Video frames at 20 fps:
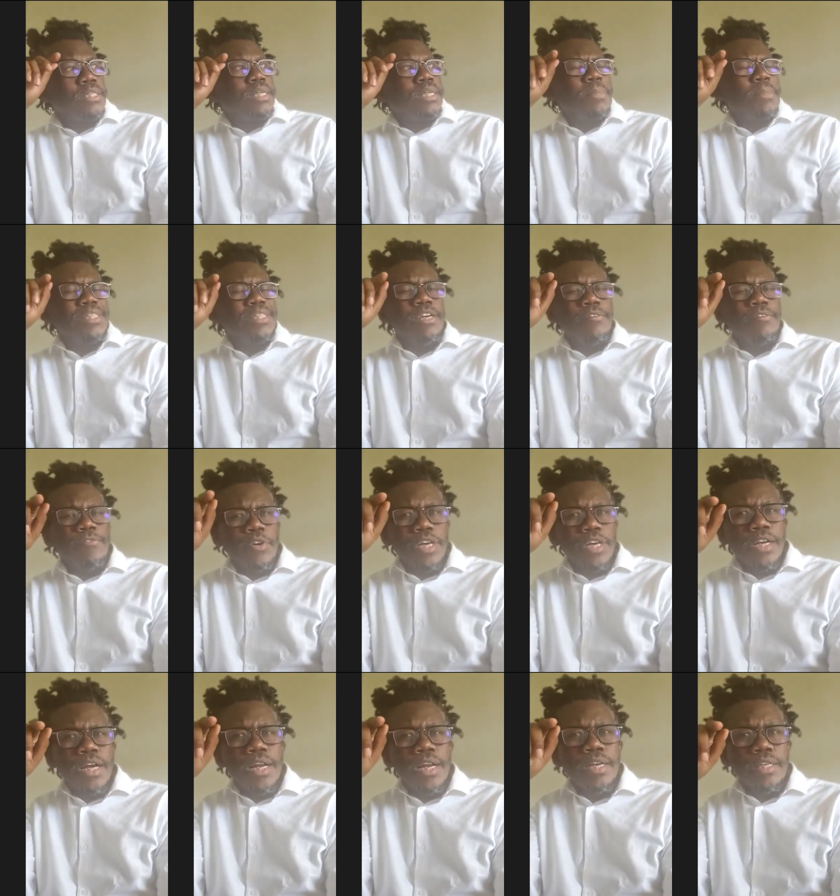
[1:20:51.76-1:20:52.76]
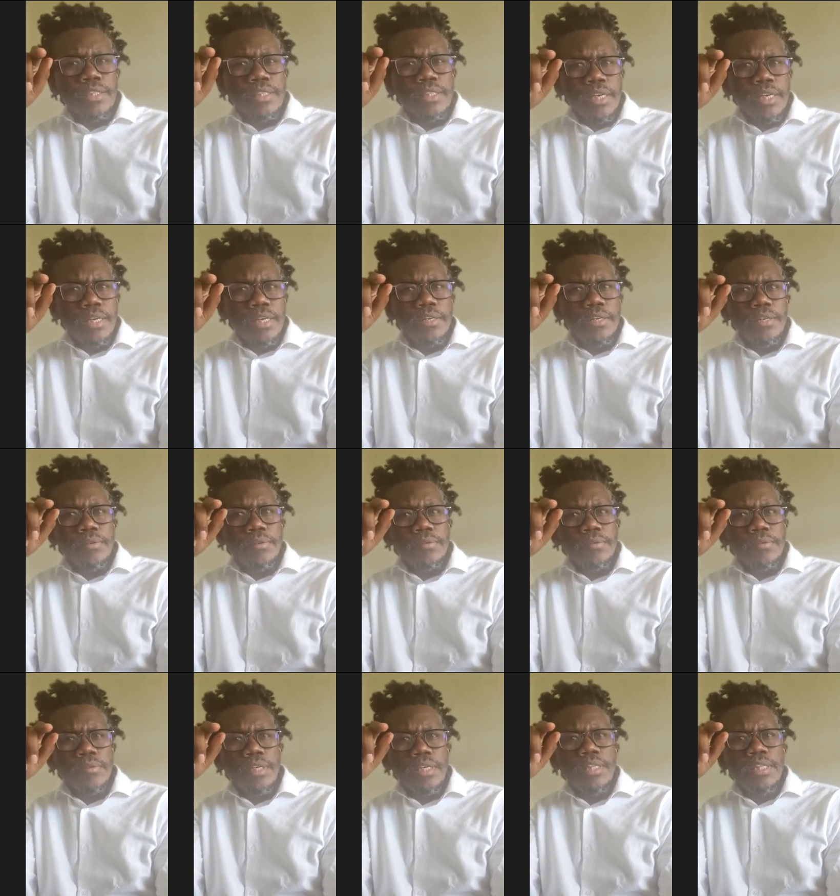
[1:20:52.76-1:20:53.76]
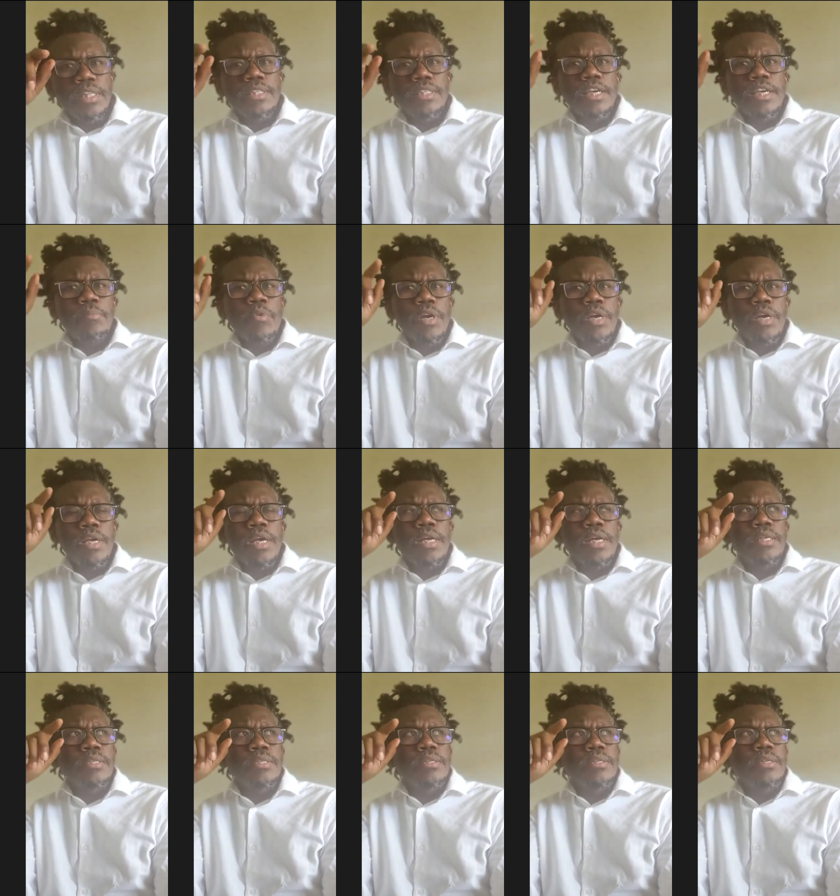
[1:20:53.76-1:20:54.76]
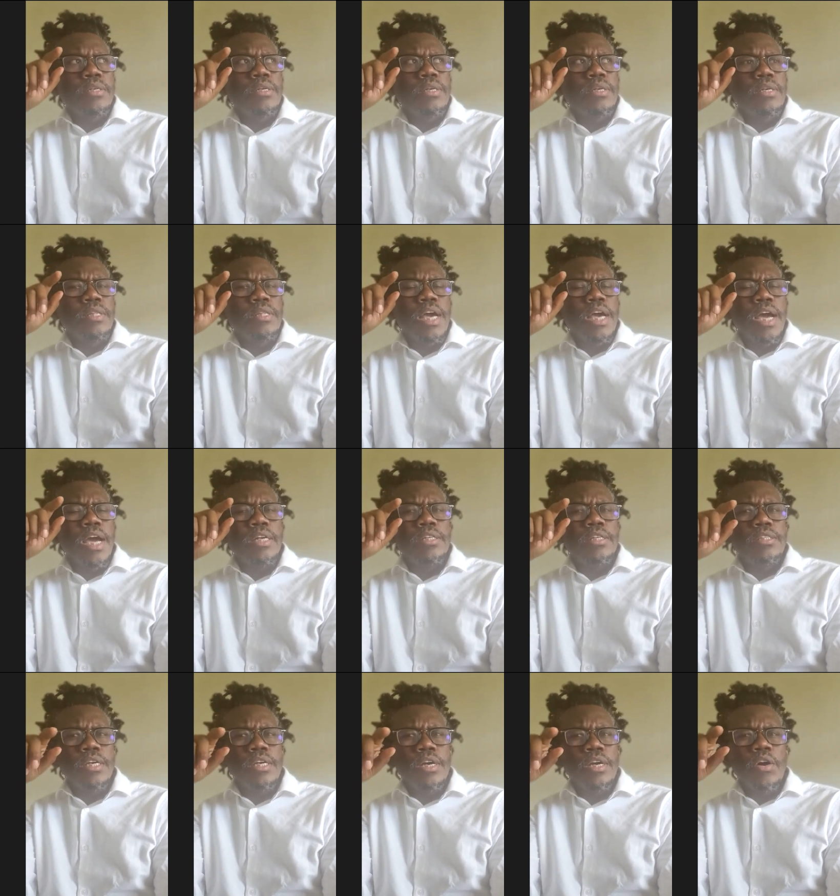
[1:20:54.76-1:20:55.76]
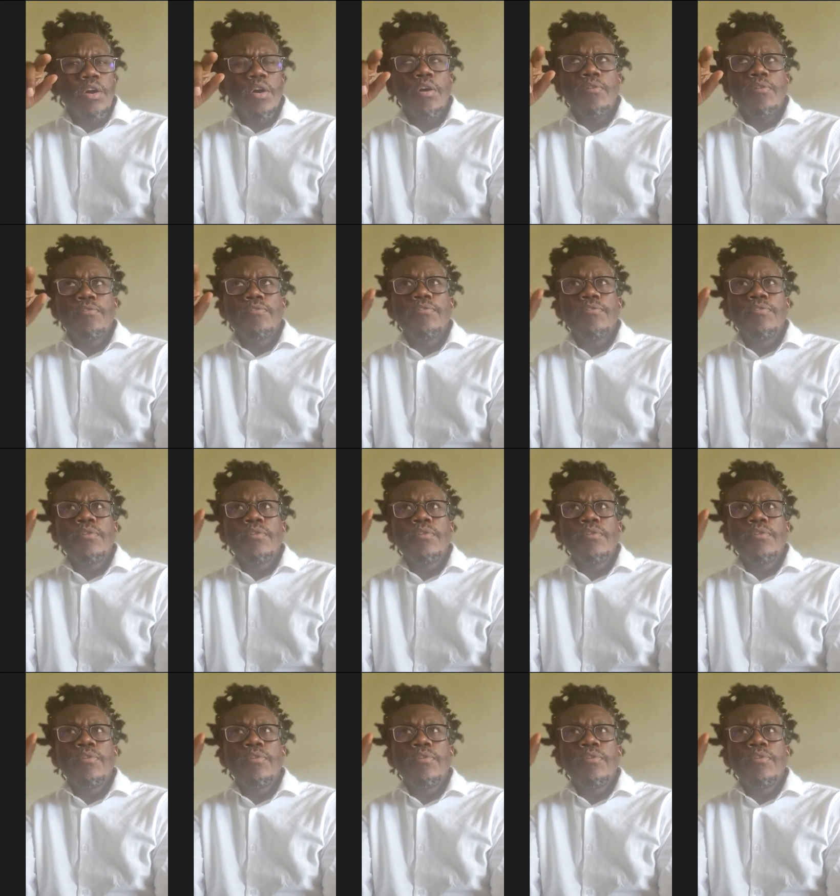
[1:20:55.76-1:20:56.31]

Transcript: a metaphorical return, in the same way as the idea of